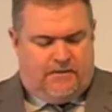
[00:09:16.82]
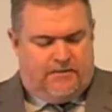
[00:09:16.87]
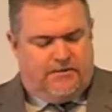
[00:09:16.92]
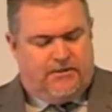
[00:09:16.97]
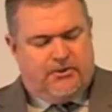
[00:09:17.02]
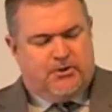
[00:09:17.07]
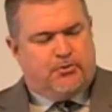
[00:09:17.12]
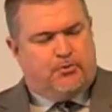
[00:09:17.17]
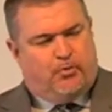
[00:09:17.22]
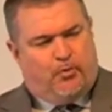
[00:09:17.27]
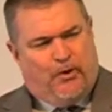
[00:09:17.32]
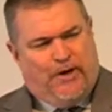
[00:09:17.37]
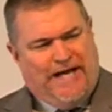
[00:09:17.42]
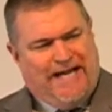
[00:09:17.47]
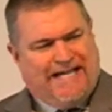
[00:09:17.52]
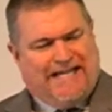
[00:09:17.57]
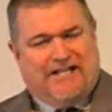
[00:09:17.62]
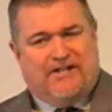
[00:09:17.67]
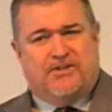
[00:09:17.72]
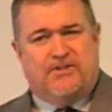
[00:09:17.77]
This
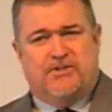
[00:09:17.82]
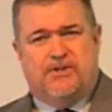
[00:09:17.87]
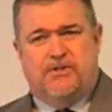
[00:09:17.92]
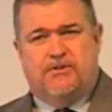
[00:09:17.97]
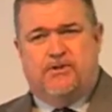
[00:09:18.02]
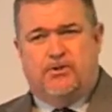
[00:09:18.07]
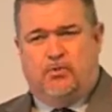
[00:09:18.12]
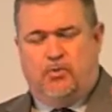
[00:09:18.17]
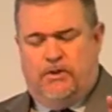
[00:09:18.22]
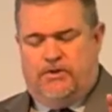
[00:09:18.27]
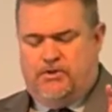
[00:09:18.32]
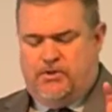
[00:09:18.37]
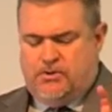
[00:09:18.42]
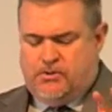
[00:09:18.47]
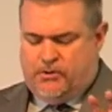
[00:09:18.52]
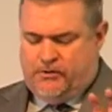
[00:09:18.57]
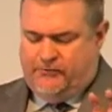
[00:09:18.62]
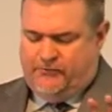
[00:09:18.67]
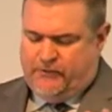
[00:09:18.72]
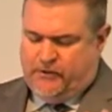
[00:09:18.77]
rest to which
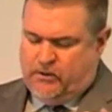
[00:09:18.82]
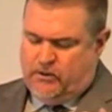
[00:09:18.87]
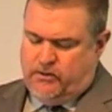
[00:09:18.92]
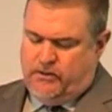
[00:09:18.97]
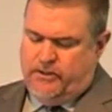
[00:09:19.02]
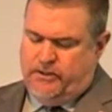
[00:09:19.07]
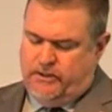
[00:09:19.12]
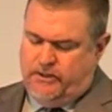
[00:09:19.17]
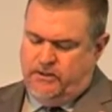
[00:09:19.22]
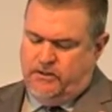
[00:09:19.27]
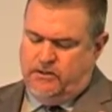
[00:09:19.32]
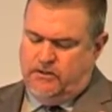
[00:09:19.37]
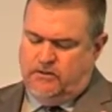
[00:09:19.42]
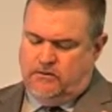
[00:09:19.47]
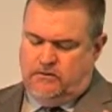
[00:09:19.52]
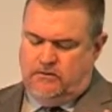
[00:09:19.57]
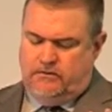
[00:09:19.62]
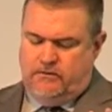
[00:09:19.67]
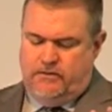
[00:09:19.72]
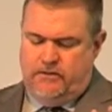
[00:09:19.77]
is referred here
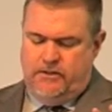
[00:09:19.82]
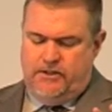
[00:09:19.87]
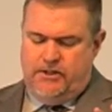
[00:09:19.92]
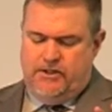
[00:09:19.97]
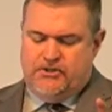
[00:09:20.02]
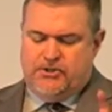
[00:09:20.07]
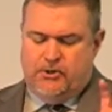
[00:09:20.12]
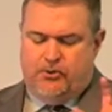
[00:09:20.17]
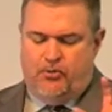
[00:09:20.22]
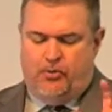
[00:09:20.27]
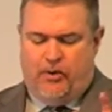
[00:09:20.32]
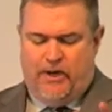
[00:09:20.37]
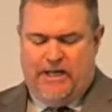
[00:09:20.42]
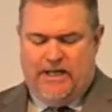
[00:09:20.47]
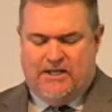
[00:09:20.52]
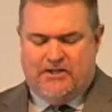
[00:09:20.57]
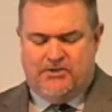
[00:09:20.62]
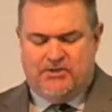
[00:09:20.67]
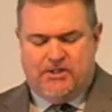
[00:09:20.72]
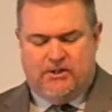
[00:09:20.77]
is a
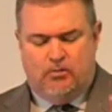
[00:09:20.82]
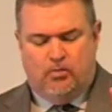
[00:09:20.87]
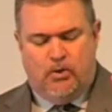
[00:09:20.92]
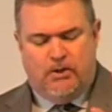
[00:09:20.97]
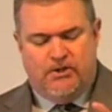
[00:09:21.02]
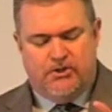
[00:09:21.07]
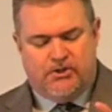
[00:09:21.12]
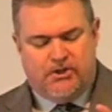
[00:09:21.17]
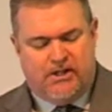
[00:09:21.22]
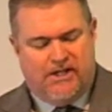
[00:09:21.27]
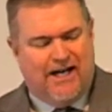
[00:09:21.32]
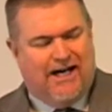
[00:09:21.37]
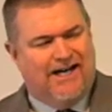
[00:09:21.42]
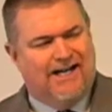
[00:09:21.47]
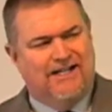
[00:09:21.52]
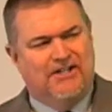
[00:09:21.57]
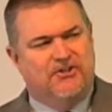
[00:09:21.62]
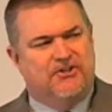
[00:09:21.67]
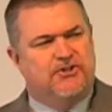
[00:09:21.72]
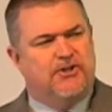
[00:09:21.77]
rest in which
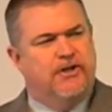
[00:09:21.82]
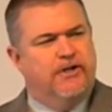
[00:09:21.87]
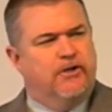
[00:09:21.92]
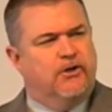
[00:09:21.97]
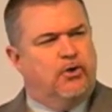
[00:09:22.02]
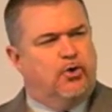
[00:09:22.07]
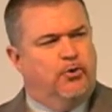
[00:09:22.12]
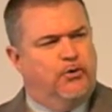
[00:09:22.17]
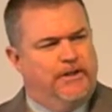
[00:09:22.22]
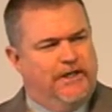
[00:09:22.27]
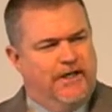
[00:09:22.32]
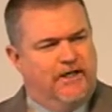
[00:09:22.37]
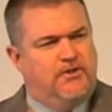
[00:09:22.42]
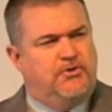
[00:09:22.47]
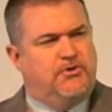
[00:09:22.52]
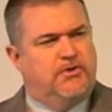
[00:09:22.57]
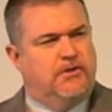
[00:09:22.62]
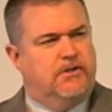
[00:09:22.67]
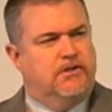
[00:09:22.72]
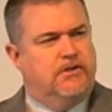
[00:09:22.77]
God's
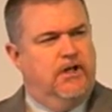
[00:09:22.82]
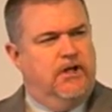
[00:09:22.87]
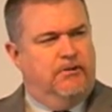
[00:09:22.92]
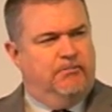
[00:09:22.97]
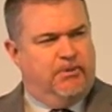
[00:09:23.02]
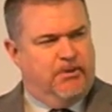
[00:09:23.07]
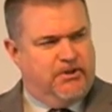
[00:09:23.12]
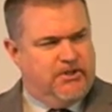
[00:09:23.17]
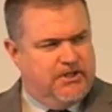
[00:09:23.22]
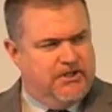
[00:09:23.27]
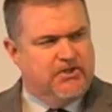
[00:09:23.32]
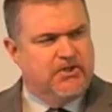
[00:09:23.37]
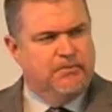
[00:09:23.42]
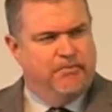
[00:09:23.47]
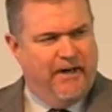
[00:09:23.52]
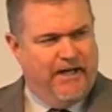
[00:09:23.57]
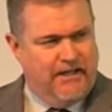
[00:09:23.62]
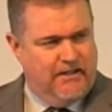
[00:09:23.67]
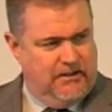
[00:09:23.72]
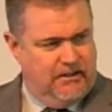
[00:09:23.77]
creation
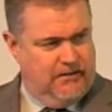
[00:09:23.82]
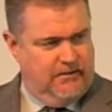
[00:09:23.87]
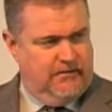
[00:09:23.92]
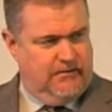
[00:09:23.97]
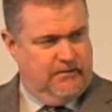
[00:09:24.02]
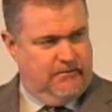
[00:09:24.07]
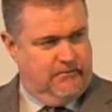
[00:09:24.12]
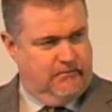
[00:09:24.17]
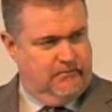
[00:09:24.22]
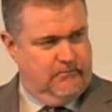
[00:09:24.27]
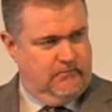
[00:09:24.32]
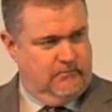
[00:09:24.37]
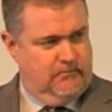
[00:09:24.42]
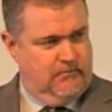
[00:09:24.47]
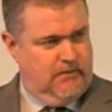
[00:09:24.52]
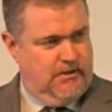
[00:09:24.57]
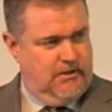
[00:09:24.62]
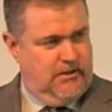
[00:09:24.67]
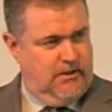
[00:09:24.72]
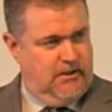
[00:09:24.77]
participated.
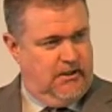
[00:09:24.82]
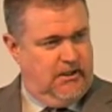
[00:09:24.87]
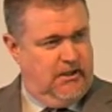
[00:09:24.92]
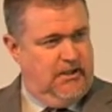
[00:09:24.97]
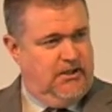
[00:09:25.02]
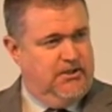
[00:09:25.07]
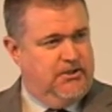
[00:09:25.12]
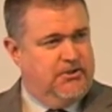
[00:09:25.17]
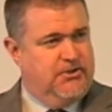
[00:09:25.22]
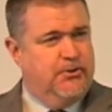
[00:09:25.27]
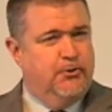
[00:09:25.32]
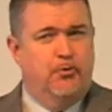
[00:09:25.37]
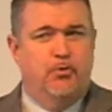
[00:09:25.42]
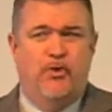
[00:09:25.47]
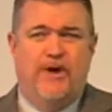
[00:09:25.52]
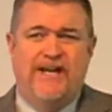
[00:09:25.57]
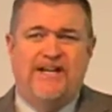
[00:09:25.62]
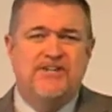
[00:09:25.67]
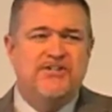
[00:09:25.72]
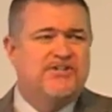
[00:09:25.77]
It is the
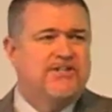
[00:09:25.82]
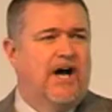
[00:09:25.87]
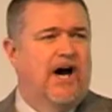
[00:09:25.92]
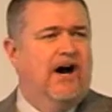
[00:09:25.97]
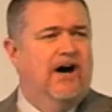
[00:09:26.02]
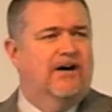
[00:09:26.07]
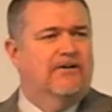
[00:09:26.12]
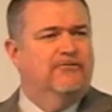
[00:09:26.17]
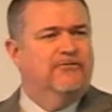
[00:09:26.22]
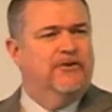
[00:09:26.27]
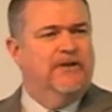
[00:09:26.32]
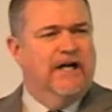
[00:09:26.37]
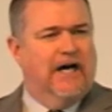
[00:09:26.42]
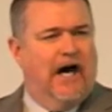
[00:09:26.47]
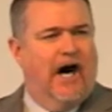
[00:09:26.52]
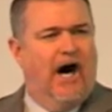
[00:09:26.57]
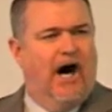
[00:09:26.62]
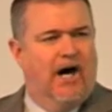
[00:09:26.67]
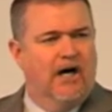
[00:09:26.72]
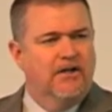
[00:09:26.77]
rest of
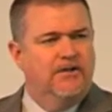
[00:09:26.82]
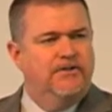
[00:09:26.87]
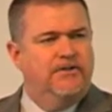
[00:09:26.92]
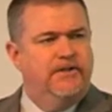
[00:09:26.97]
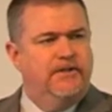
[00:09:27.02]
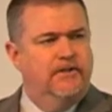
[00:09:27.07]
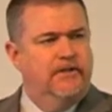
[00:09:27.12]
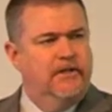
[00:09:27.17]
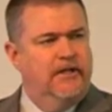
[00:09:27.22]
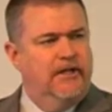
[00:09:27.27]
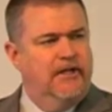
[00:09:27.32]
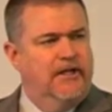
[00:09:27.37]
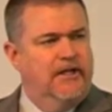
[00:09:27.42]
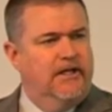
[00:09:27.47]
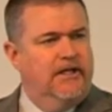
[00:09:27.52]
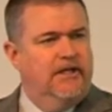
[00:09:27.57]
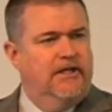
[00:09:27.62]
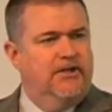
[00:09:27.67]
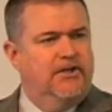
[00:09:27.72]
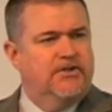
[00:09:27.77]
God.
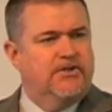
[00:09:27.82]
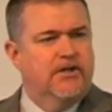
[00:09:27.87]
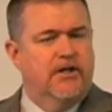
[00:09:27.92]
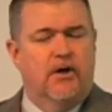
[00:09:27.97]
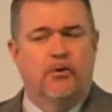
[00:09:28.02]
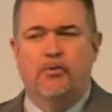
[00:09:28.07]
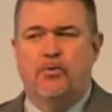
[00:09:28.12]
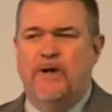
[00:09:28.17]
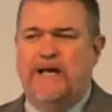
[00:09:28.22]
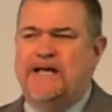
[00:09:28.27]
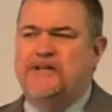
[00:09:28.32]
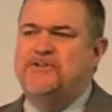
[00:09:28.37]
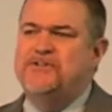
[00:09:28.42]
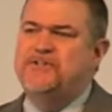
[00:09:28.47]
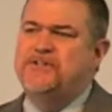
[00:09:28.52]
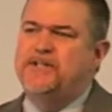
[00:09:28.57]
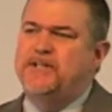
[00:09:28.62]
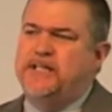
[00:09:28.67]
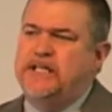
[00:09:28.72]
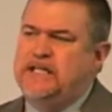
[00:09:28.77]
It is a rest
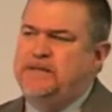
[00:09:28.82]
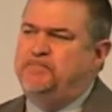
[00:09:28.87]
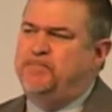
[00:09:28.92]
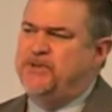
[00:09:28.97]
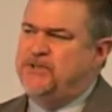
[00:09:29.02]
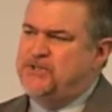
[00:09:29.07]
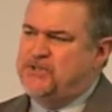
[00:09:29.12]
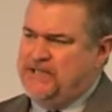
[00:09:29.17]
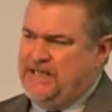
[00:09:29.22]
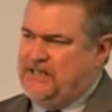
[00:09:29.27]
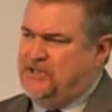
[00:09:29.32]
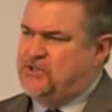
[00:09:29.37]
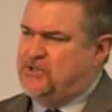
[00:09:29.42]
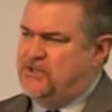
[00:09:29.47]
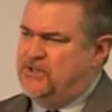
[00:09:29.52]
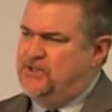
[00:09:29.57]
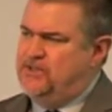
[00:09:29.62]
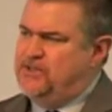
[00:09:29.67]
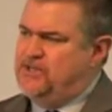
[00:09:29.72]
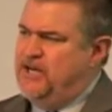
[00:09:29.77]
that He
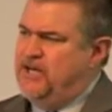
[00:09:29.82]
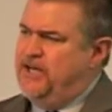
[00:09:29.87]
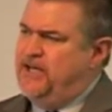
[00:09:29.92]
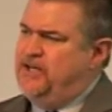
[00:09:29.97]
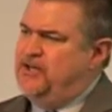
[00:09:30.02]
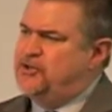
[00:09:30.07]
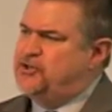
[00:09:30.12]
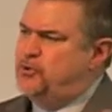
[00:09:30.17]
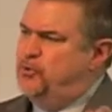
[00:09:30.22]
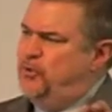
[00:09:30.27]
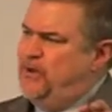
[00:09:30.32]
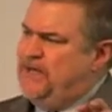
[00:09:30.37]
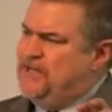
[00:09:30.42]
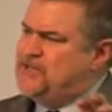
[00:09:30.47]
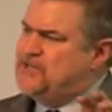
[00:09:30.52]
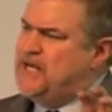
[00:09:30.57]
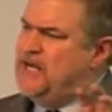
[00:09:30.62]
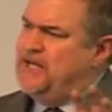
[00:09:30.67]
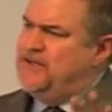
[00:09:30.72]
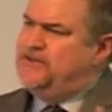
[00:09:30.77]
possesses. It is a
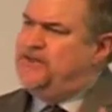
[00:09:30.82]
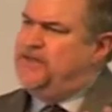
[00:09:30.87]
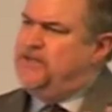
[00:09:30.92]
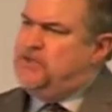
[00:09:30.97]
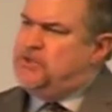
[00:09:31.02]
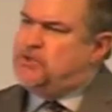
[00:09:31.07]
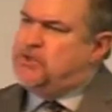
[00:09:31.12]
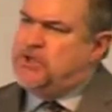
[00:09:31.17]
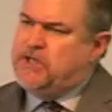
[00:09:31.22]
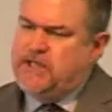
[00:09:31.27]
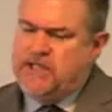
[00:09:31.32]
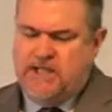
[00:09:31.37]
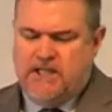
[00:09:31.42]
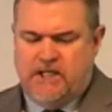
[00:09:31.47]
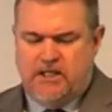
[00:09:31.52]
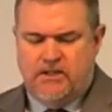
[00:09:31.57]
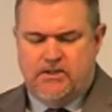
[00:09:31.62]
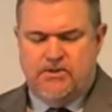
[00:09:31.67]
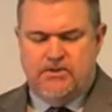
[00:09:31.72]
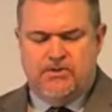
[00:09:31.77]
rest that is
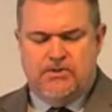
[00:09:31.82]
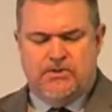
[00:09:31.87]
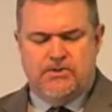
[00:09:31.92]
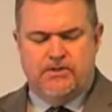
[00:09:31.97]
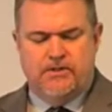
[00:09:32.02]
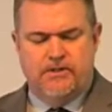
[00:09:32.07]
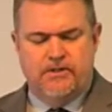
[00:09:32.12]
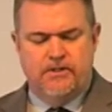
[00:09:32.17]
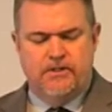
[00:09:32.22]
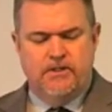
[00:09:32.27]
His,